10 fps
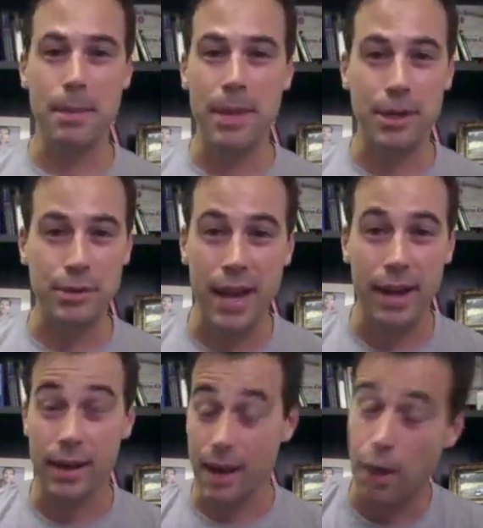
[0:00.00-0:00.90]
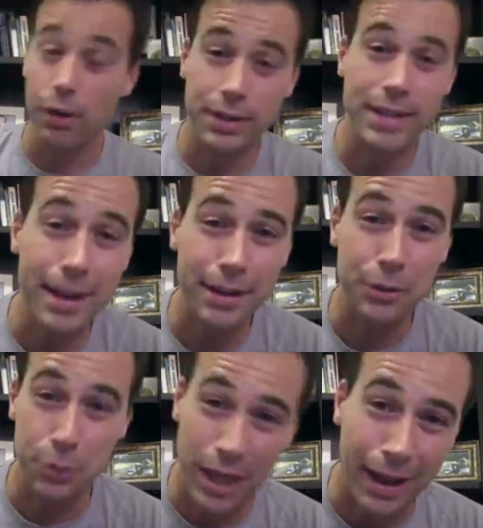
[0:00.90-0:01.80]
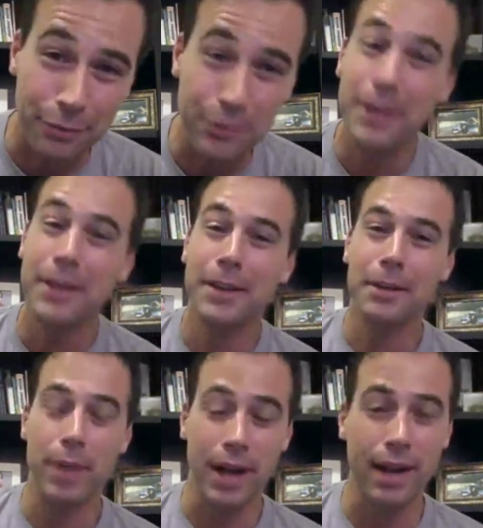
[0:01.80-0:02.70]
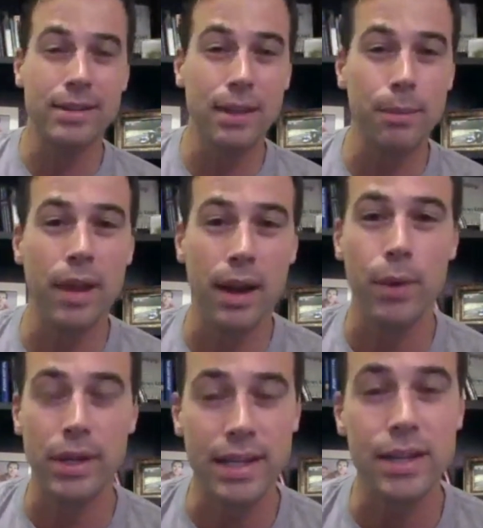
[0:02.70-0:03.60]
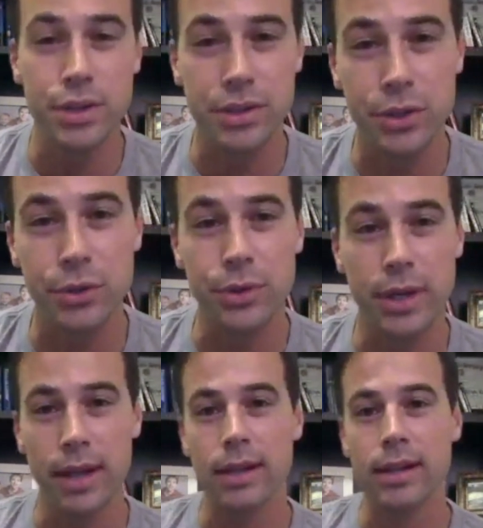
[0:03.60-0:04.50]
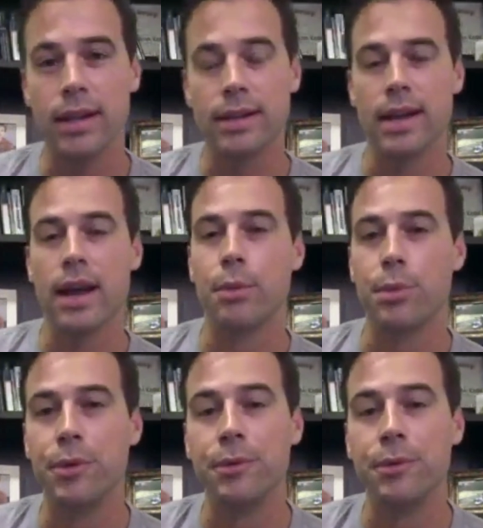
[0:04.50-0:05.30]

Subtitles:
entertaining. I'll entertain you. You'll laugh. But I got something that I want to teach you too." And I think that that's admirable.